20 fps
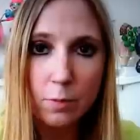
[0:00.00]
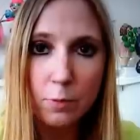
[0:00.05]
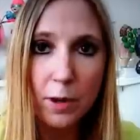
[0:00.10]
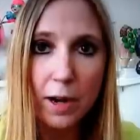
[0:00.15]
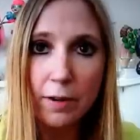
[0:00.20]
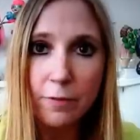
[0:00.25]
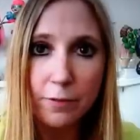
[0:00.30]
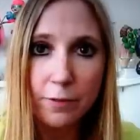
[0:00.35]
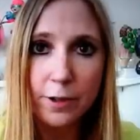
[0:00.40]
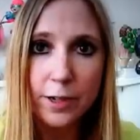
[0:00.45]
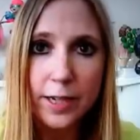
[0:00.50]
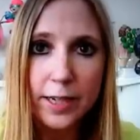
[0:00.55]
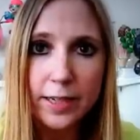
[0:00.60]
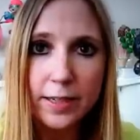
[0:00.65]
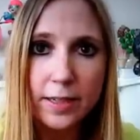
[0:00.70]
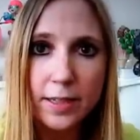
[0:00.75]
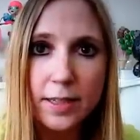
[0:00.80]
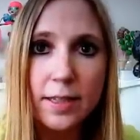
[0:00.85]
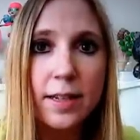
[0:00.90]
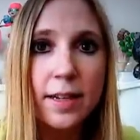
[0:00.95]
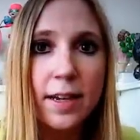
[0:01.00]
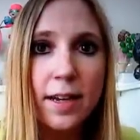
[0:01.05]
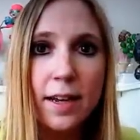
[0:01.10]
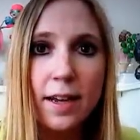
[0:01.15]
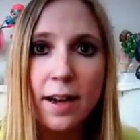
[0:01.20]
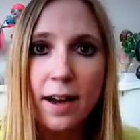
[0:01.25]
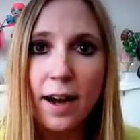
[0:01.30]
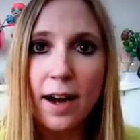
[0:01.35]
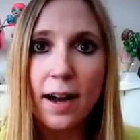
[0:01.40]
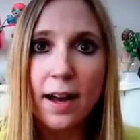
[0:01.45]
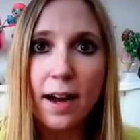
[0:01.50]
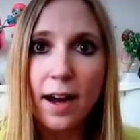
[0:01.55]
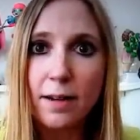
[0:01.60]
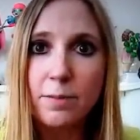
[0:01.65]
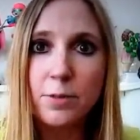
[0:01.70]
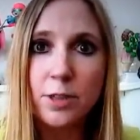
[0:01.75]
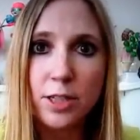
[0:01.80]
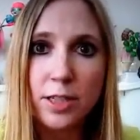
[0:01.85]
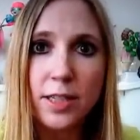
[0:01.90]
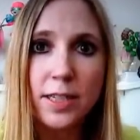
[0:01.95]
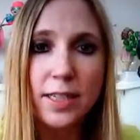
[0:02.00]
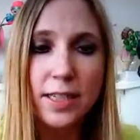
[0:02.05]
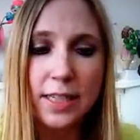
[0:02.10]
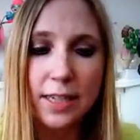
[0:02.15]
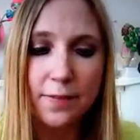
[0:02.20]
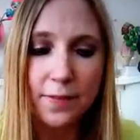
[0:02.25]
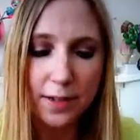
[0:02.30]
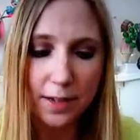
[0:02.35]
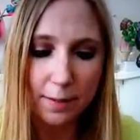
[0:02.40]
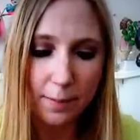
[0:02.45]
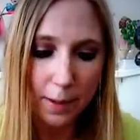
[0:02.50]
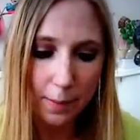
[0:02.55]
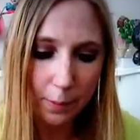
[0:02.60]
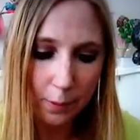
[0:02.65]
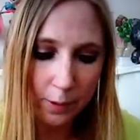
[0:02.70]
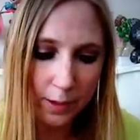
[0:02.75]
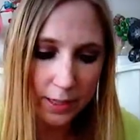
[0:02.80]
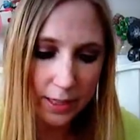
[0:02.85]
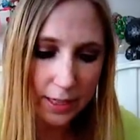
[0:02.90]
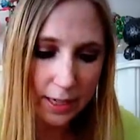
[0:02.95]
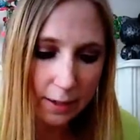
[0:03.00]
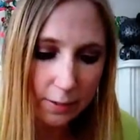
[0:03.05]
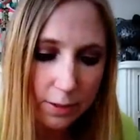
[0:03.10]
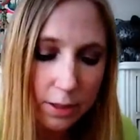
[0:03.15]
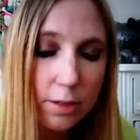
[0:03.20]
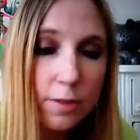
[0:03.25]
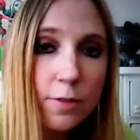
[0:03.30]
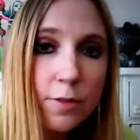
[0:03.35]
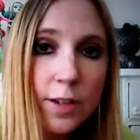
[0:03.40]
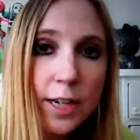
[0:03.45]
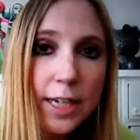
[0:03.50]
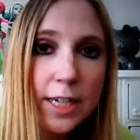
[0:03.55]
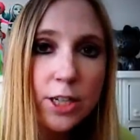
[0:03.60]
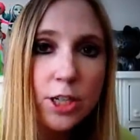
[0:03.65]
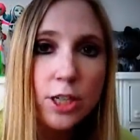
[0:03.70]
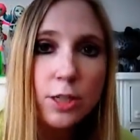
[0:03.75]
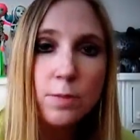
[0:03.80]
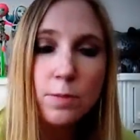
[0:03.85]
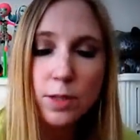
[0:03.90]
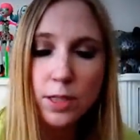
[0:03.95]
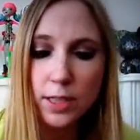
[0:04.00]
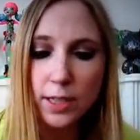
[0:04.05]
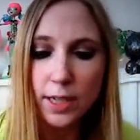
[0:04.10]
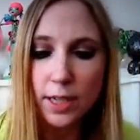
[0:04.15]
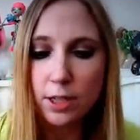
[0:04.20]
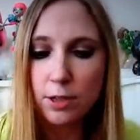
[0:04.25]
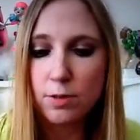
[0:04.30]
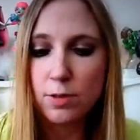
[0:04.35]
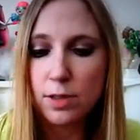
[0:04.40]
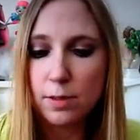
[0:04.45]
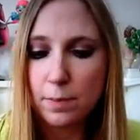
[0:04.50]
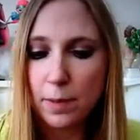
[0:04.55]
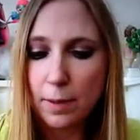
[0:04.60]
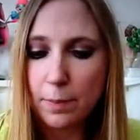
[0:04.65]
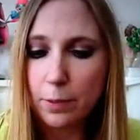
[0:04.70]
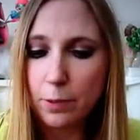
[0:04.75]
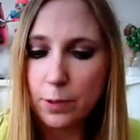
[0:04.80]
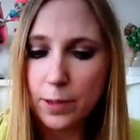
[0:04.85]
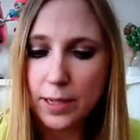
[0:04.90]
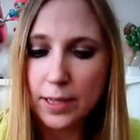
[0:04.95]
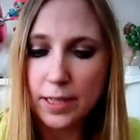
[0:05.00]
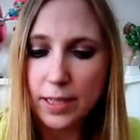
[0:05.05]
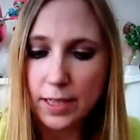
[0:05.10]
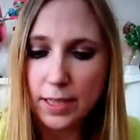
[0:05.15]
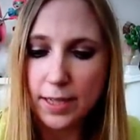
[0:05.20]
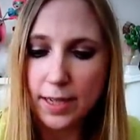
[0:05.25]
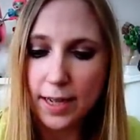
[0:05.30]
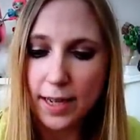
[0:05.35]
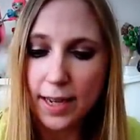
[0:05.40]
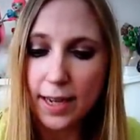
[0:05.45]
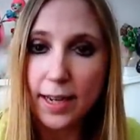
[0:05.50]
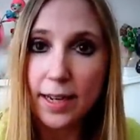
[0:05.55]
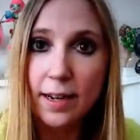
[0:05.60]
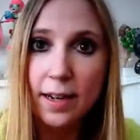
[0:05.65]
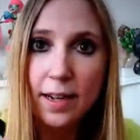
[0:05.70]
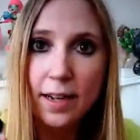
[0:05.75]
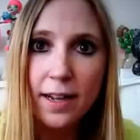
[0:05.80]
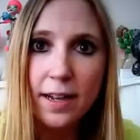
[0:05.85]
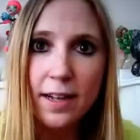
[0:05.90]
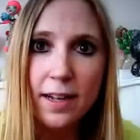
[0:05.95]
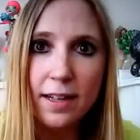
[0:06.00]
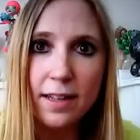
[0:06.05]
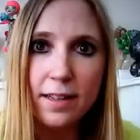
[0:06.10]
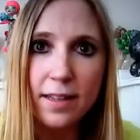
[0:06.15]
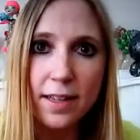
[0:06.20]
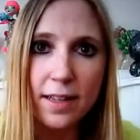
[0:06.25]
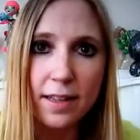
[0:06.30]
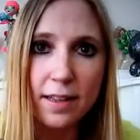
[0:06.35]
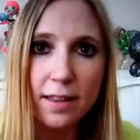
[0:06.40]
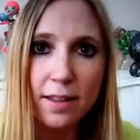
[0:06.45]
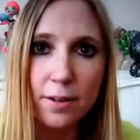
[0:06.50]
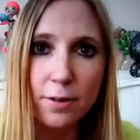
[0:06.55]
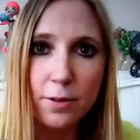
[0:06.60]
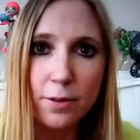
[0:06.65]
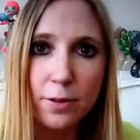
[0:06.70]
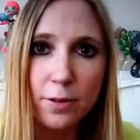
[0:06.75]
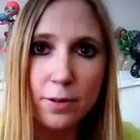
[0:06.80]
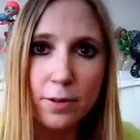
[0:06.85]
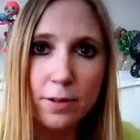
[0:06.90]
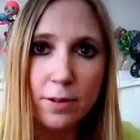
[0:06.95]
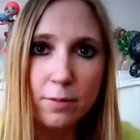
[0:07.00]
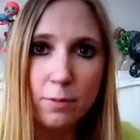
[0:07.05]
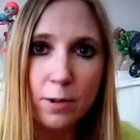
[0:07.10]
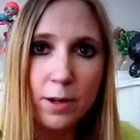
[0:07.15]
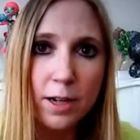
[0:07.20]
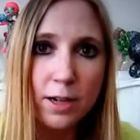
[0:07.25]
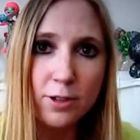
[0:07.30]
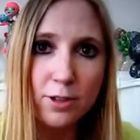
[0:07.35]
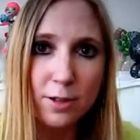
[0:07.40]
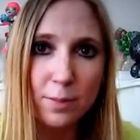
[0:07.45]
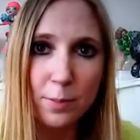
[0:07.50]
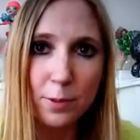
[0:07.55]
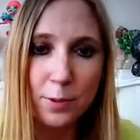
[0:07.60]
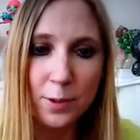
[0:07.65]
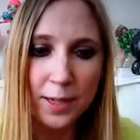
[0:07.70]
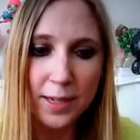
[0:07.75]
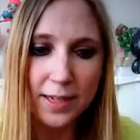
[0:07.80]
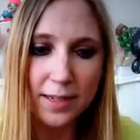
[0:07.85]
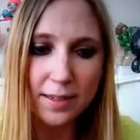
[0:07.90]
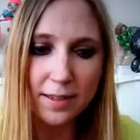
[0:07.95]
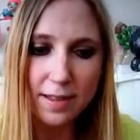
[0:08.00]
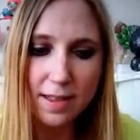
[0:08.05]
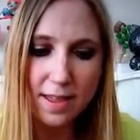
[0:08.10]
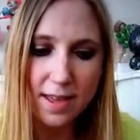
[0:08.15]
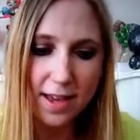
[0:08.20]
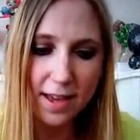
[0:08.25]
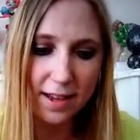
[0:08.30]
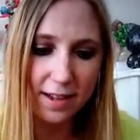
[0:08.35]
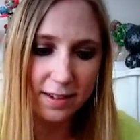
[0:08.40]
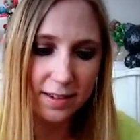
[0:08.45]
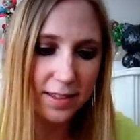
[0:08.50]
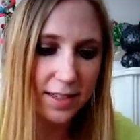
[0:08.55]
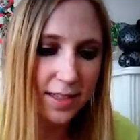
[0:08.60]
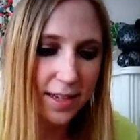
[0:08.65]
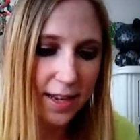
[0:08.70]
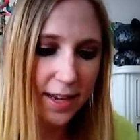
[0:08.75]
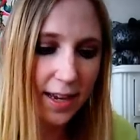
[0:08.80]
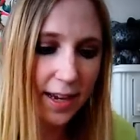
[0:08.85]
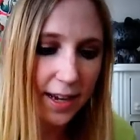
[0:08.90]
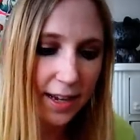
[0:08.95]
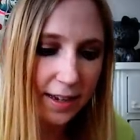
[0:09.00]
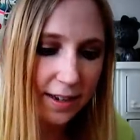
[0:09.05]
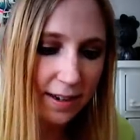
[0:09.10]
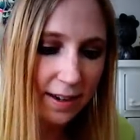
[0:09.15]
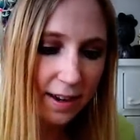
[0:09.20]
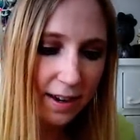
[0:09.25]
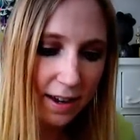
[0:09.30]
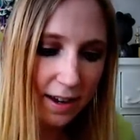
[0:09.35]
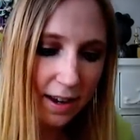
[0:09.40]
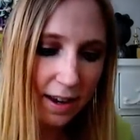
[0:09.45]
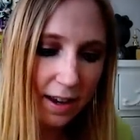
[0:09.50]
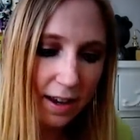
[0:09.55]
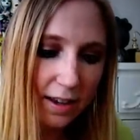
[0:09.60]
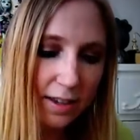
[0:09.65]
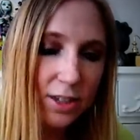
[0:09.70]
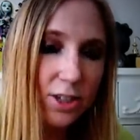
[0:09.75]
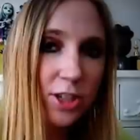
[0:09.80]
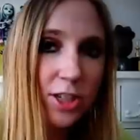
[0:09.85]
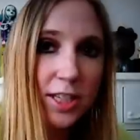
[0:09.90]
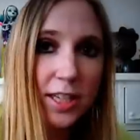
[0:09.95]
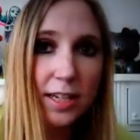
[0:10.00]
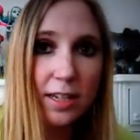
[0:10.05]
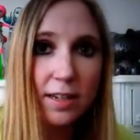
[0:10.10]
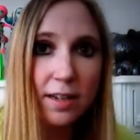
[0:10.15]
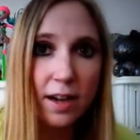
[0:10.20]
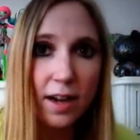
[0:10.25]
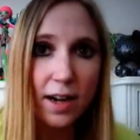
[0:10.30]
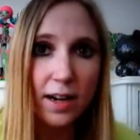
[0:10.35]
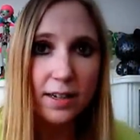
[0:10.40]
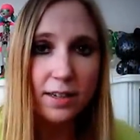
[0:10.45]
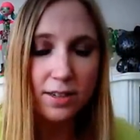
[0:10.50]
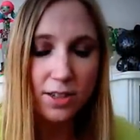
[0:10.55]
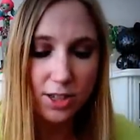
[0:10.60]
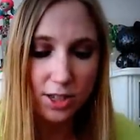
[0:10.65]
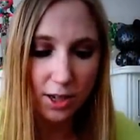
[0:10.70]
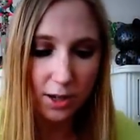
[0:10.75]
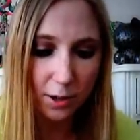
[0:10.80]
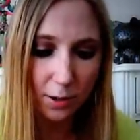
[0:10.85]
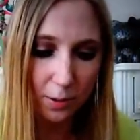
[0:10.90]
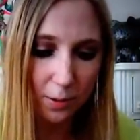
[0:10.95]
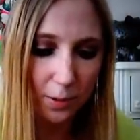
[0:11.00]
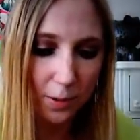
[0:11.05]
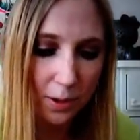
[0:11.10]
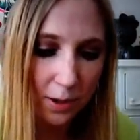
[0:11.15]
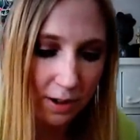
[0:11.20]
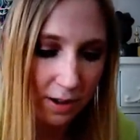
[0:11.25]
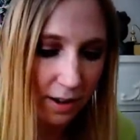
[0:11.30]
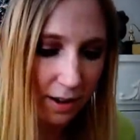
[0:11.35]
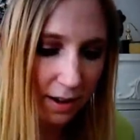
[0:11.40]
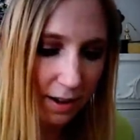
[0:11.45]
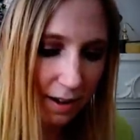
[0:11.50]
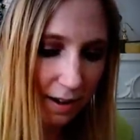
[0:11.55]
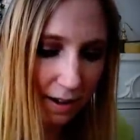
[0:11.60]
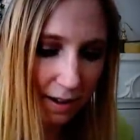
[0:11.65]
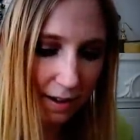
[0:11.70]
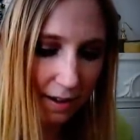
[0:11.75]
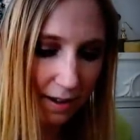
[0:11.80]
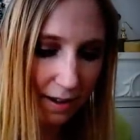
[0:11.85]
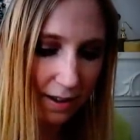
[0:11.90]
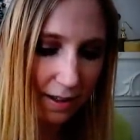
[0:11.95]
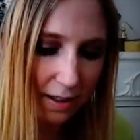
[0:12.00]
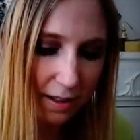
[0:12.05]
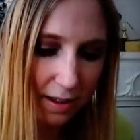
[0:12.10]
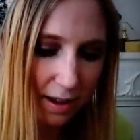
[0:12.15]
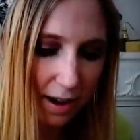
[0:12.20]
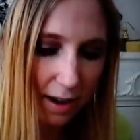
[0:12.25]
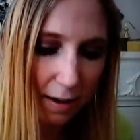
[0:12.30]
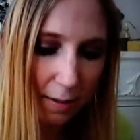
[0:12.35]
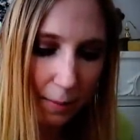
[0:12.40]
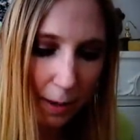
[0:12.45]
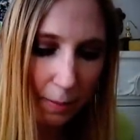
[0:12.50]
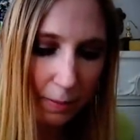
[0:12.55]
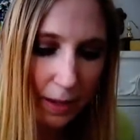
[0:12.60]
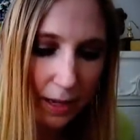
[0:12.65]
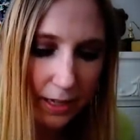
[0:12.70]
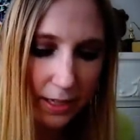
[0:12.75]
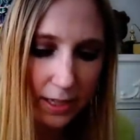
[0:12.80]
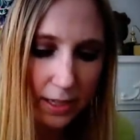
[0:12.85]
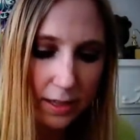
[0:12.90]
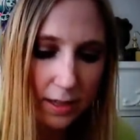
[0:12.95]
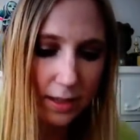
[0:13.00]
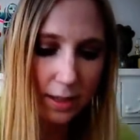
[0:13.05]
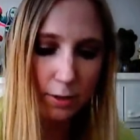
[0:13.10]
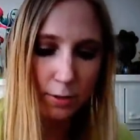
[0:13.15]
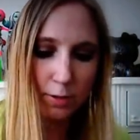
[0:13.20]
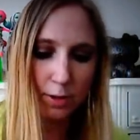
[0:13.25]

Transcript: whatever it is, I'm just like saving up my points and I was afraid she was like using my points to get like little 100 point things and she said not so um, I'm guessing